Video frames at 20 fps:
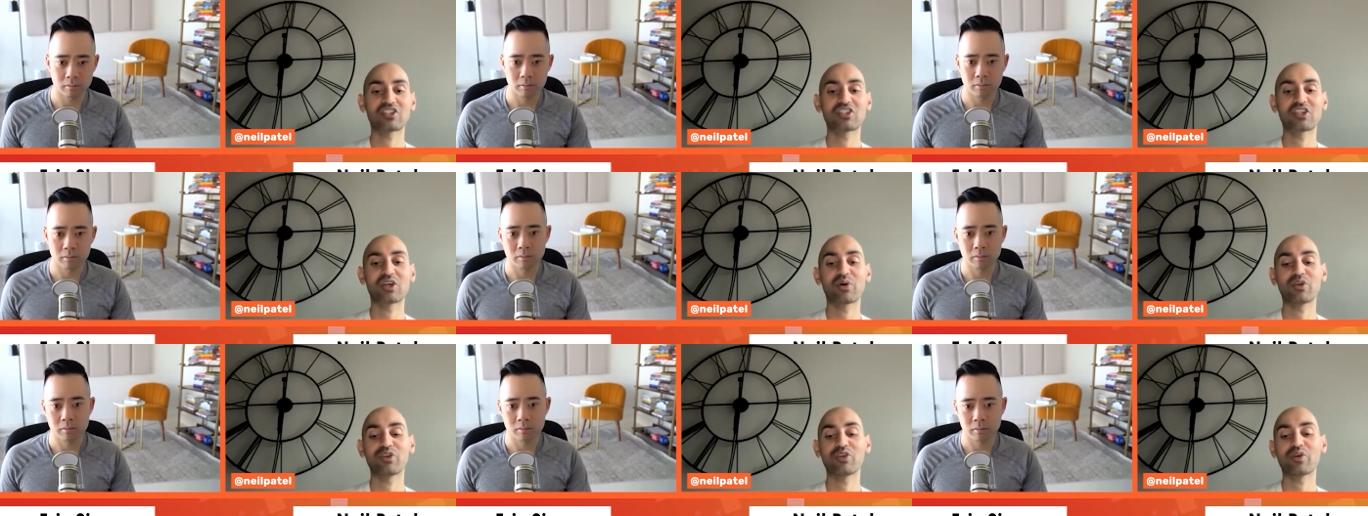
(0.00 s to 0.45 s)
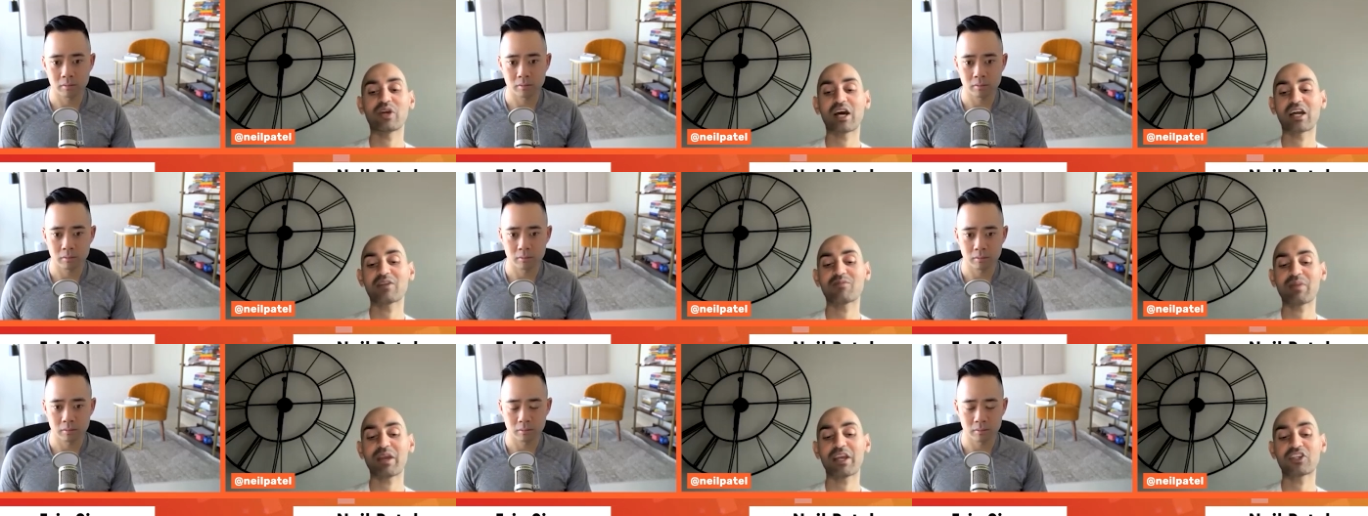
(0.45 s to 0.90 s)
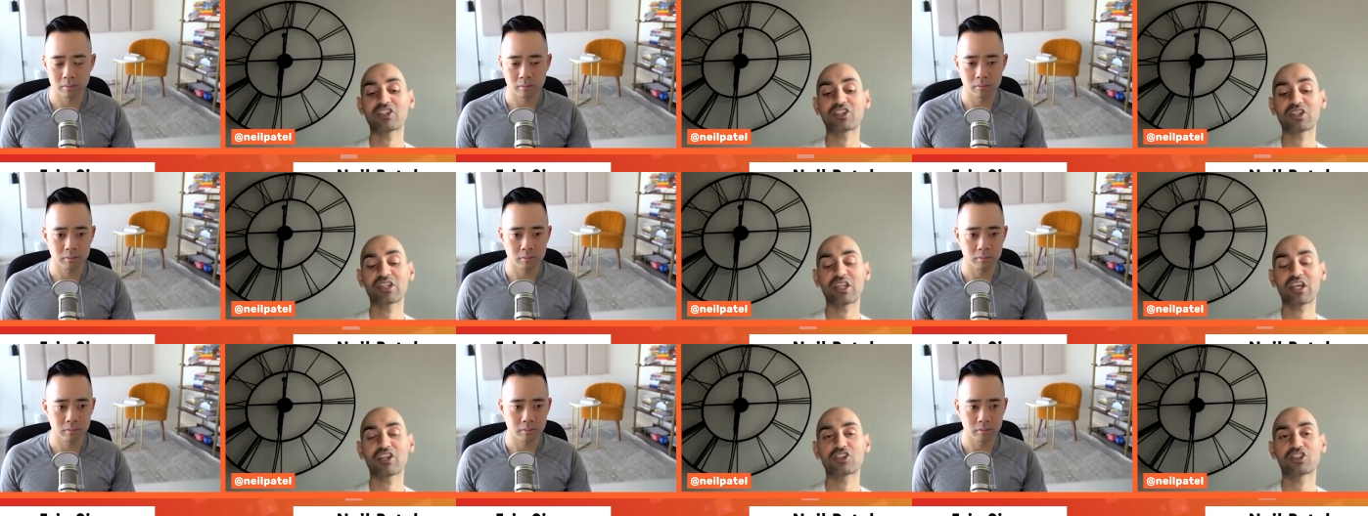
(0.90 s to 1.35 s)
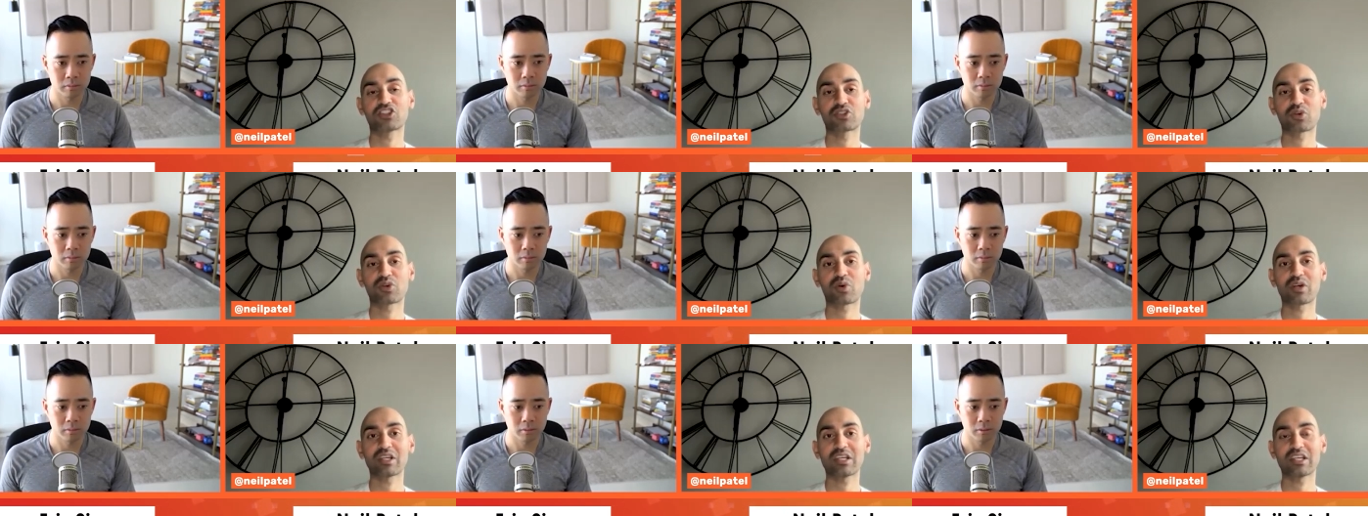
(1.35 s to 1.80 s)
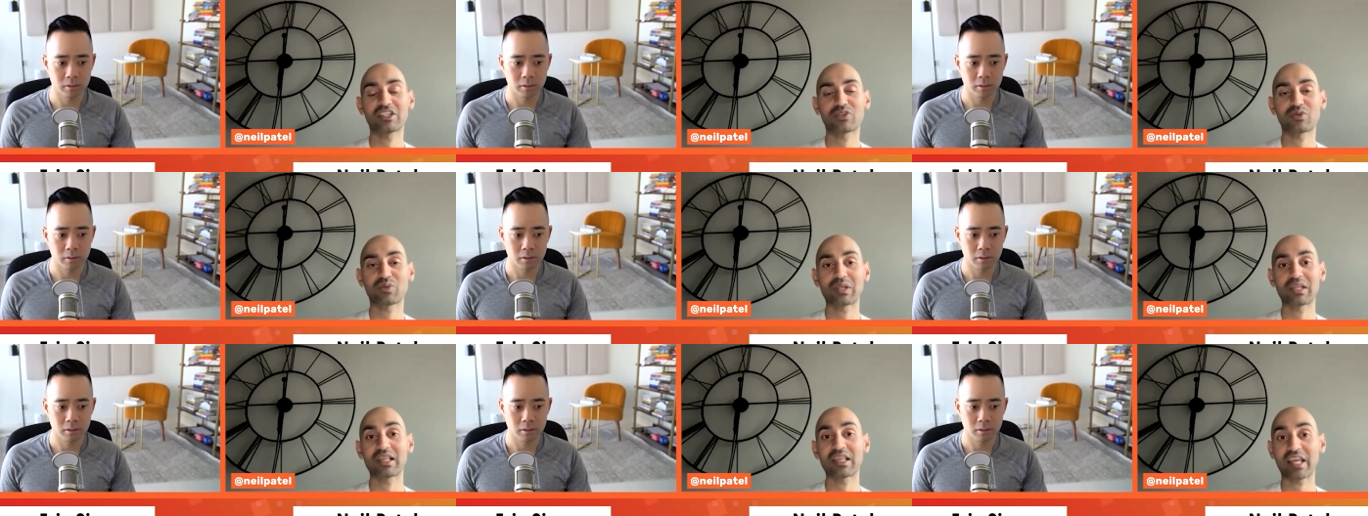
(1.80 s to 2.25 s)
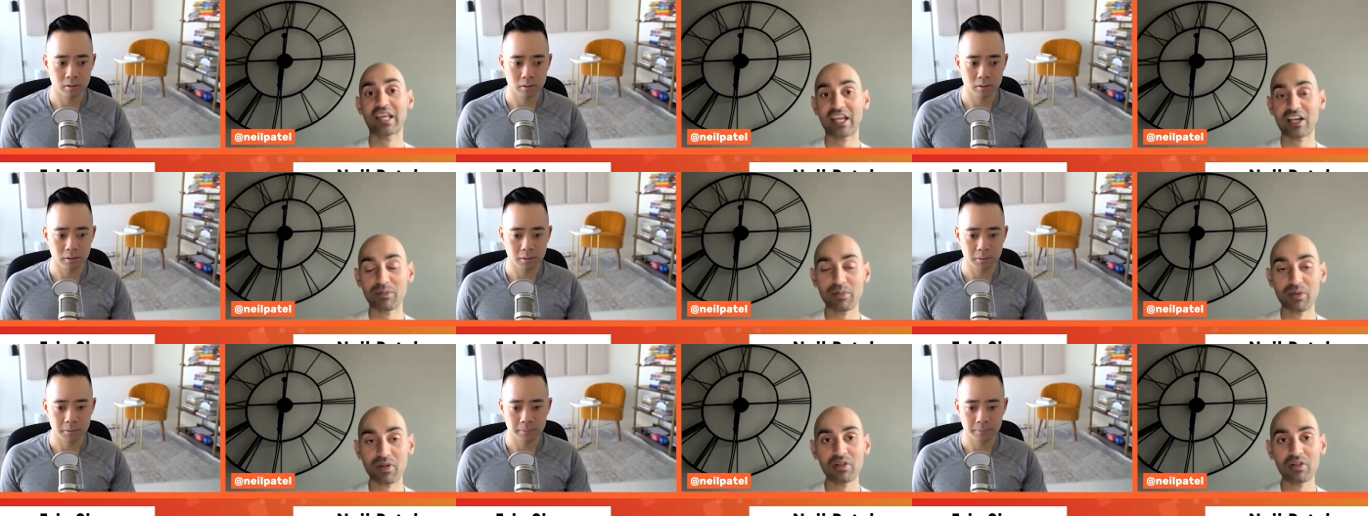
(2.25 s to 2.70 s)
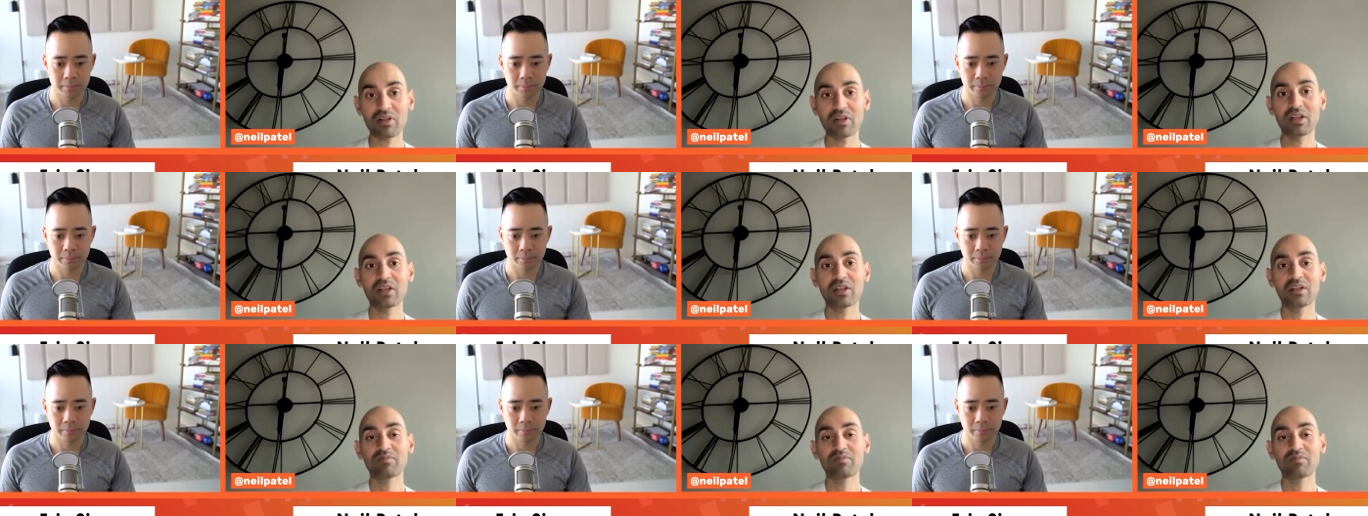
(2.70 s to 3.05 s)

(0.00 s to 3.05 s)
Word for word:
Speaker 1: So you got to make sure that your story is relatable